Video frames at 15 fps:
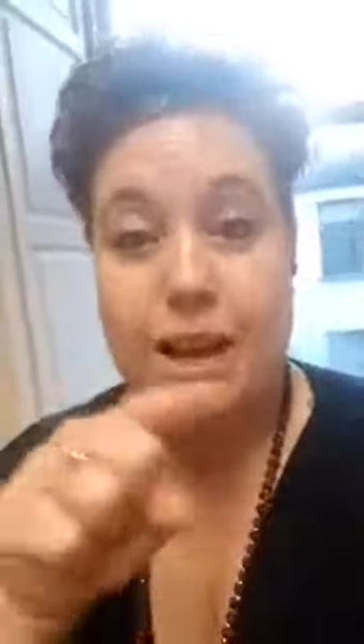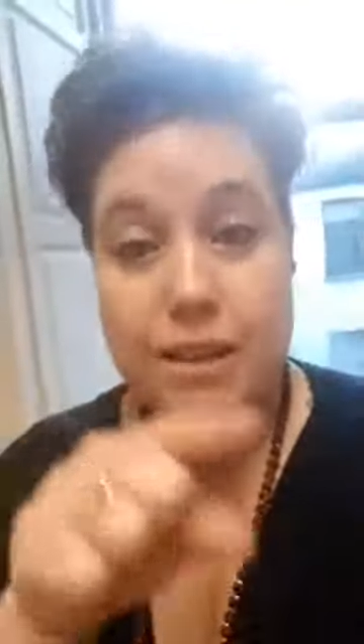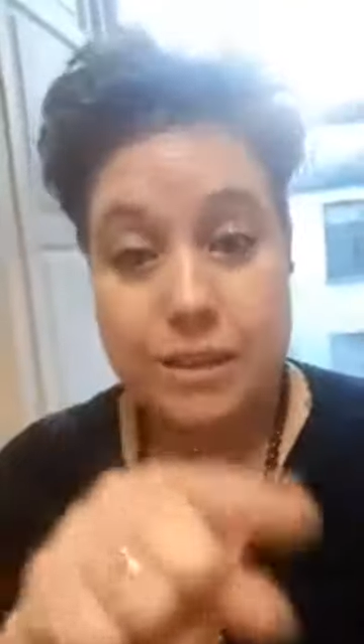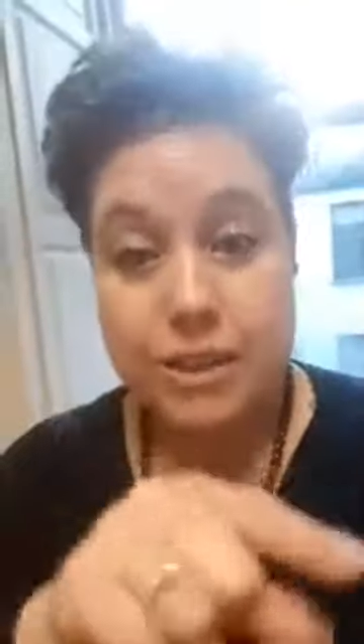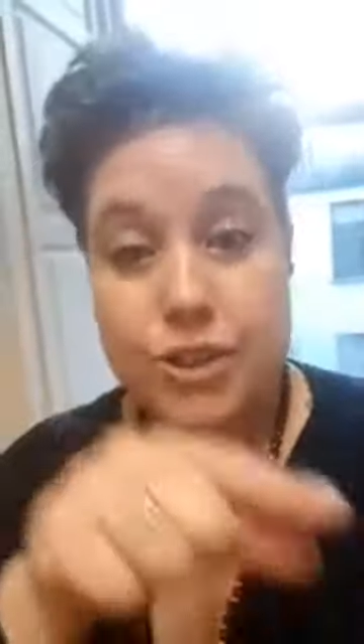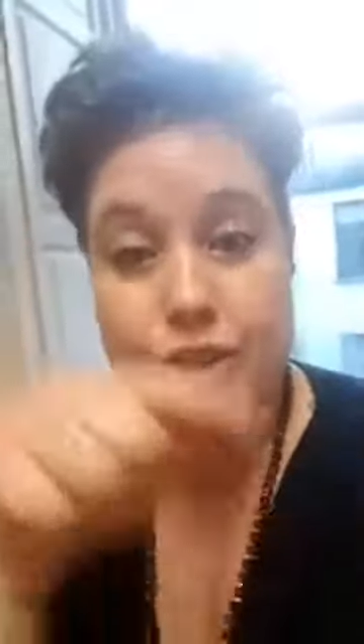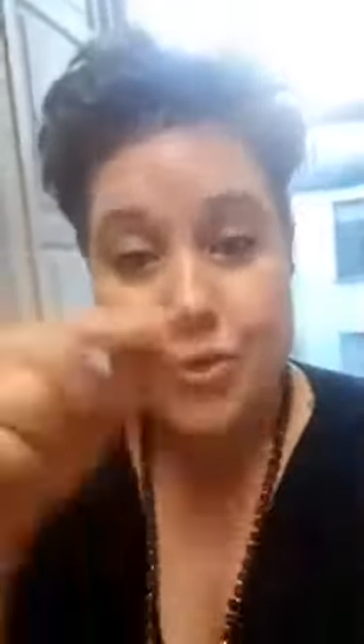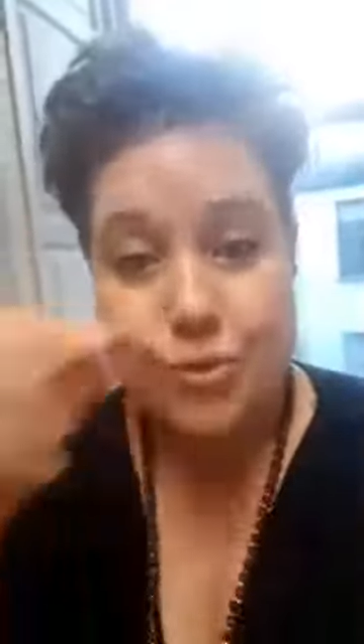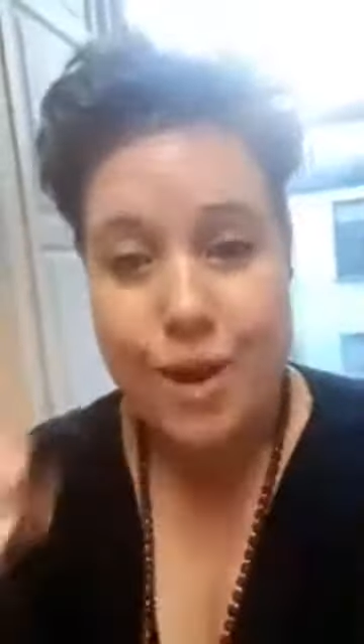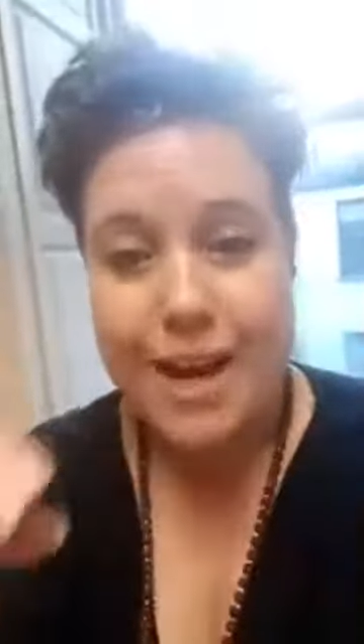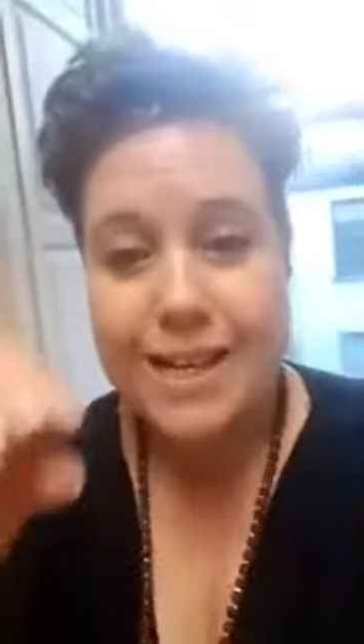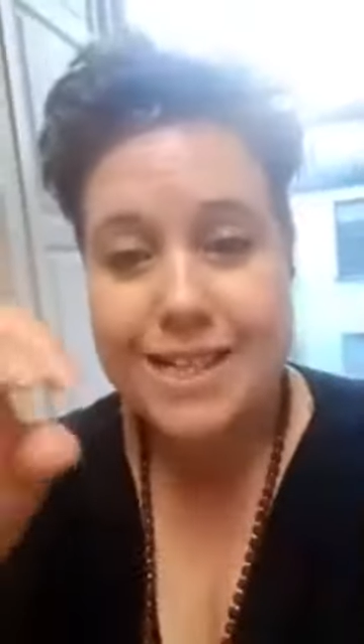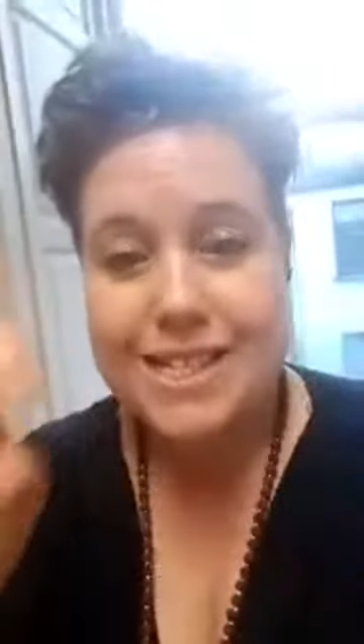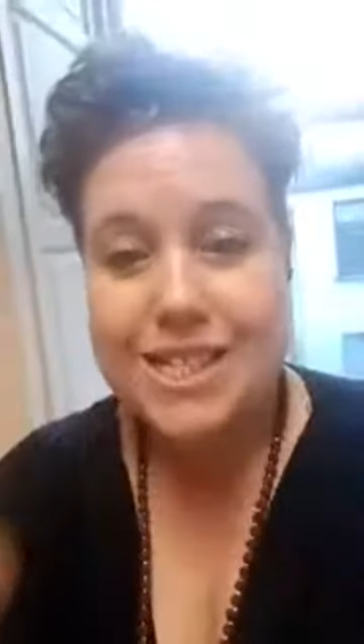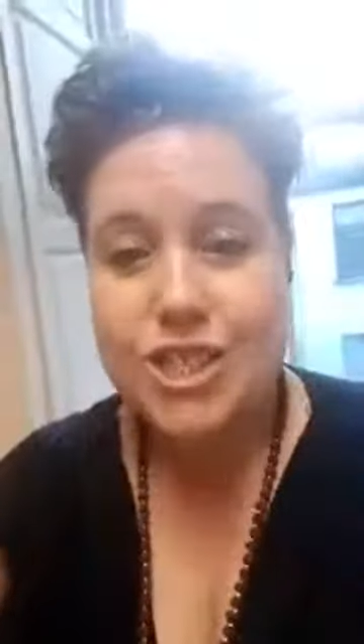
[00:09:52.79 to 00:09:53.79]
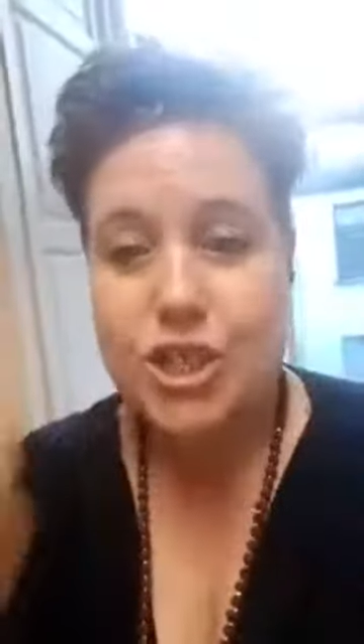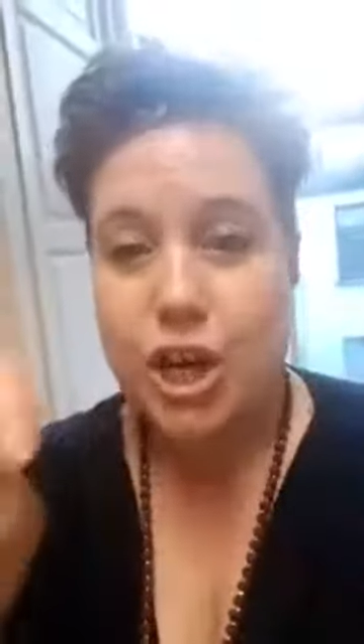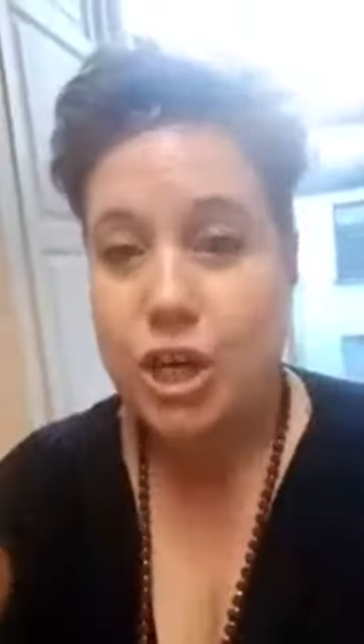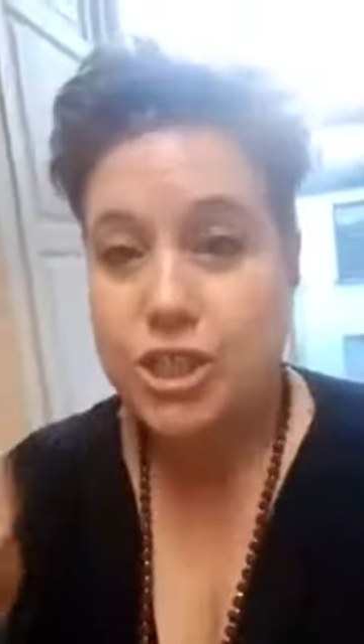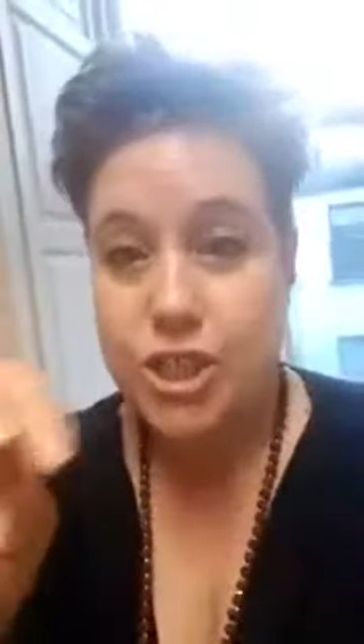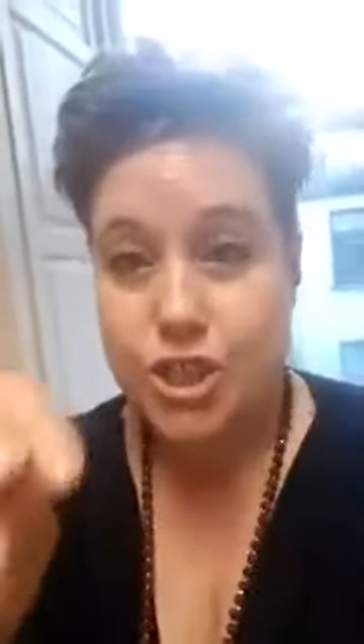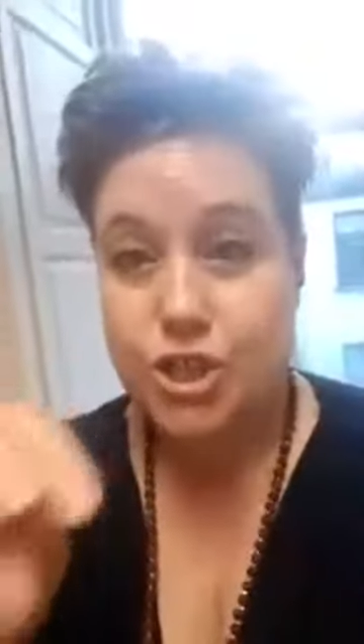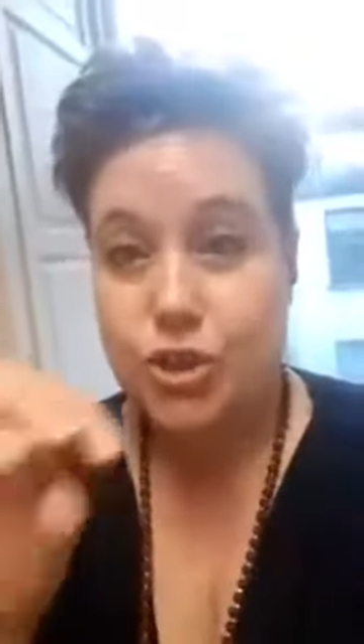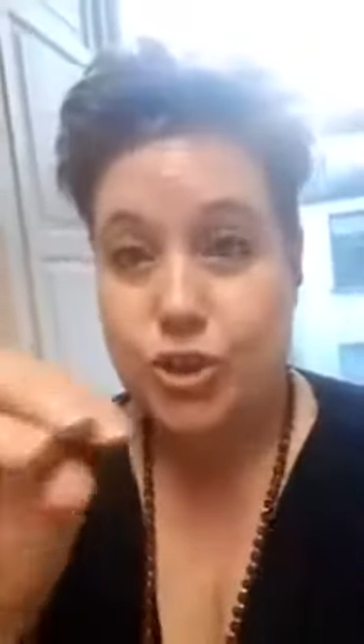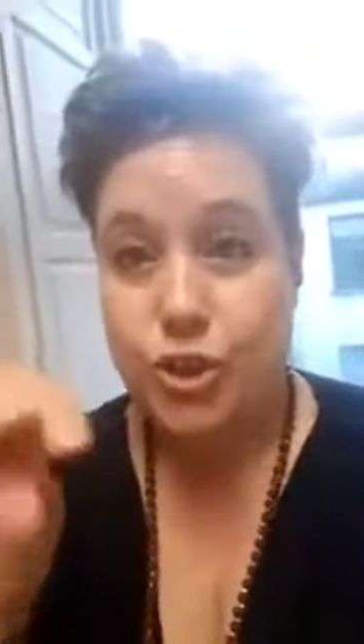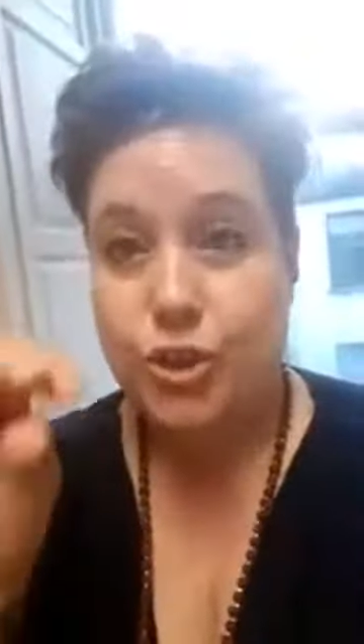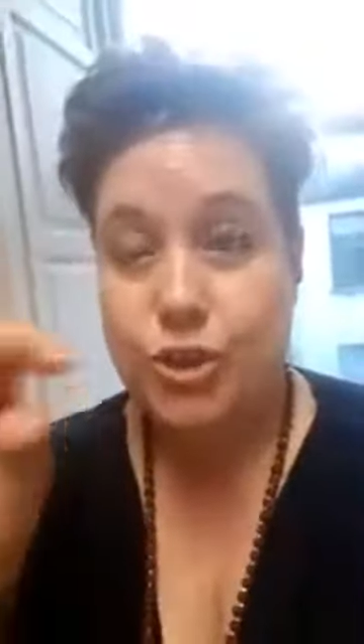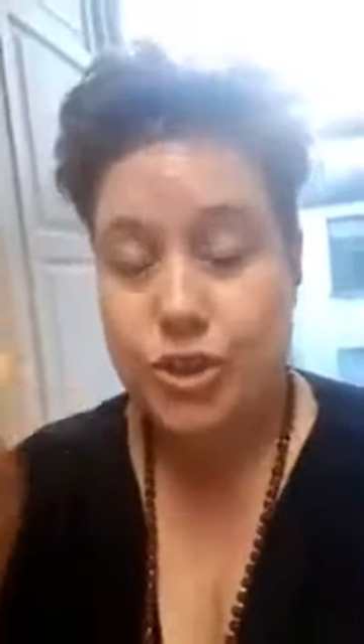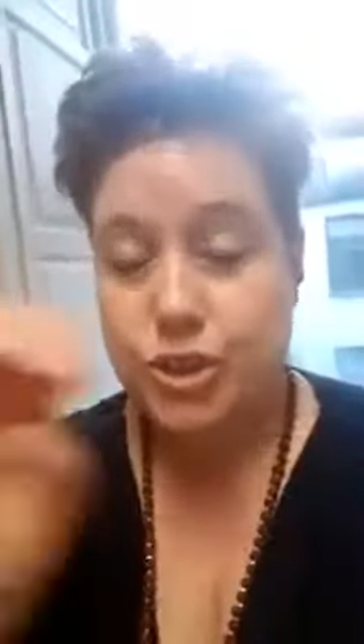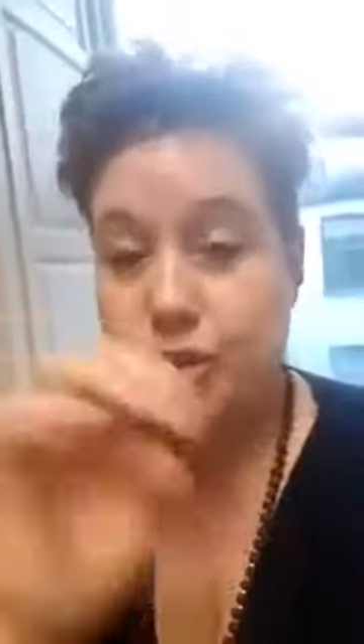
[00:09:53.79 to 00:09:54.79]
the trend
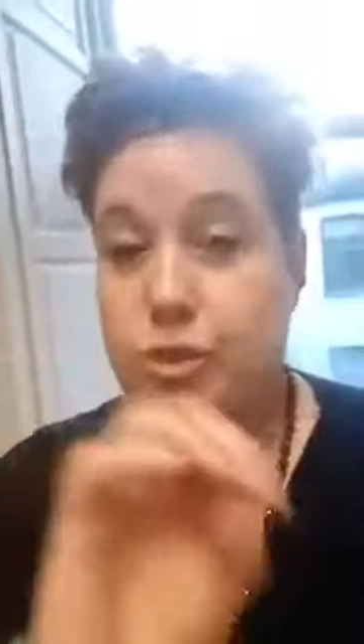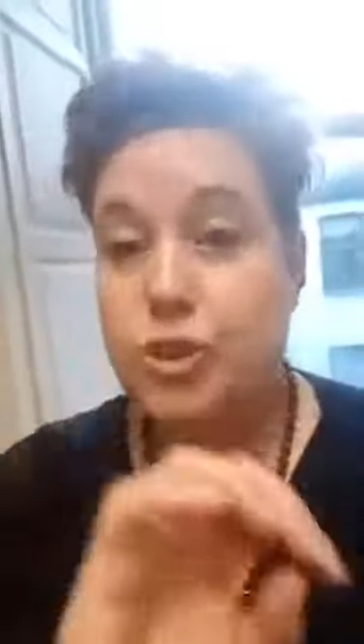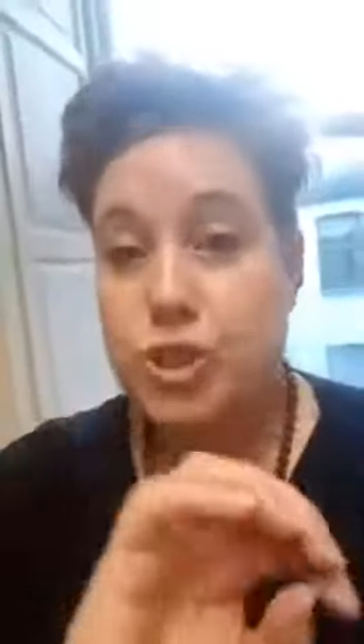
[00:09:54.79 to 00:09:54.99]
you